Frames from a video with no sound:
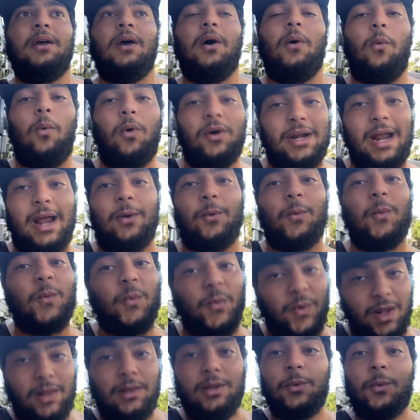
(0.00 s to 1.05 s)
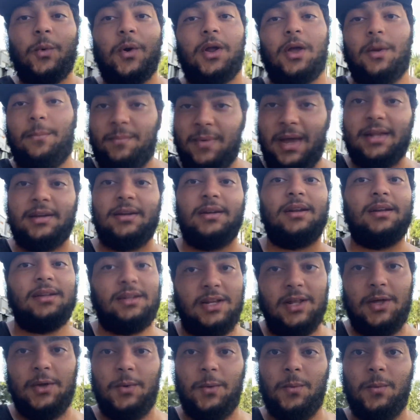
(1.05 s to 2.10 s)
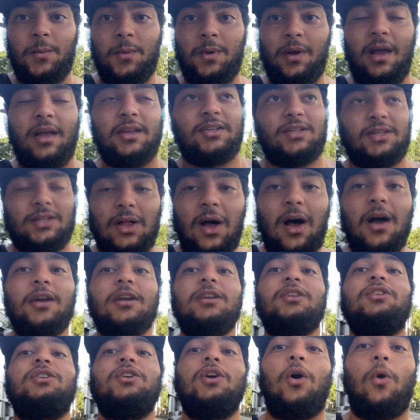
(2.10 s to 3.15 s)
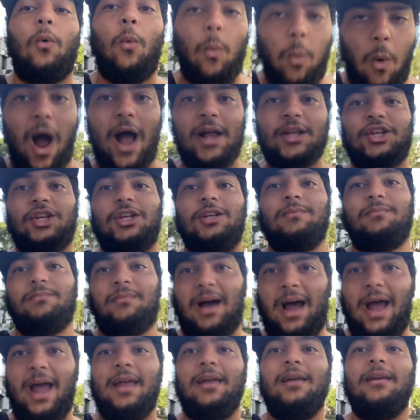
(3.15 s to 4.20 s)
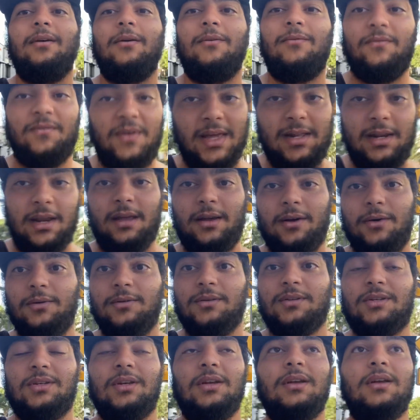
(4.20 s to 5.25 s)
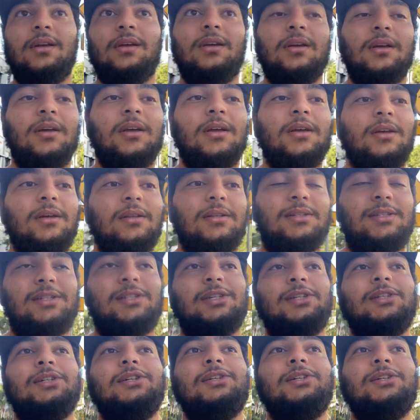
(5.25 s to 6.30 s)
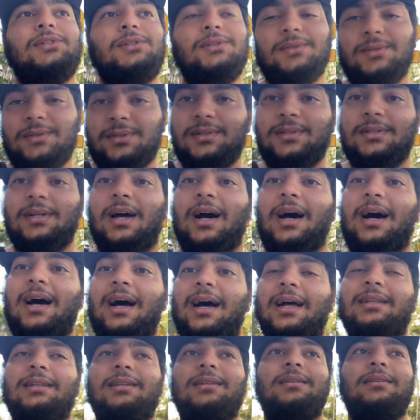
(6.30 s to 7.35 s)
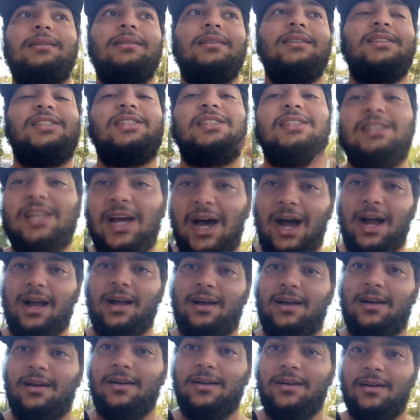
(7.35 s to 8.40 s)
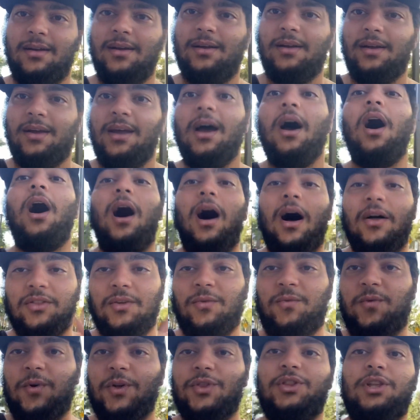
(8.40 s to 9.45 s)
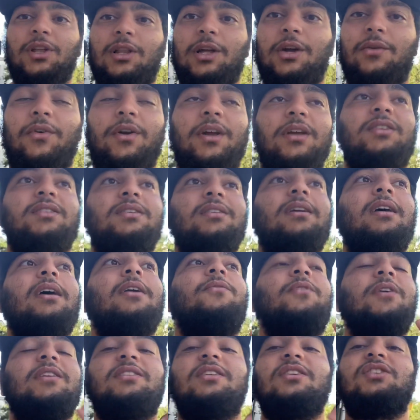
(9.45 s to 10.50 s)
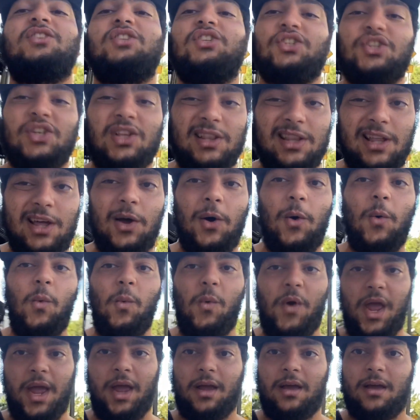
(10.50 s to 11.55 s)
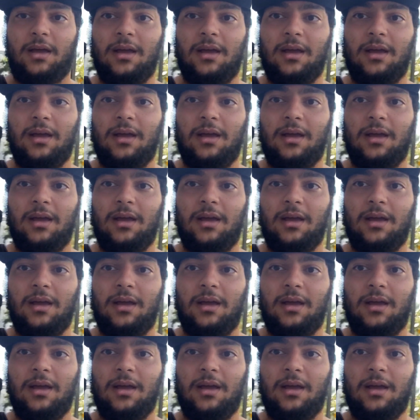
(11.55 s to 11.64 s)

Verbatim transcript: what I really recommend you to do, as long as you're watching my videos, do not stuck on the food deliveries. If it's a slow week,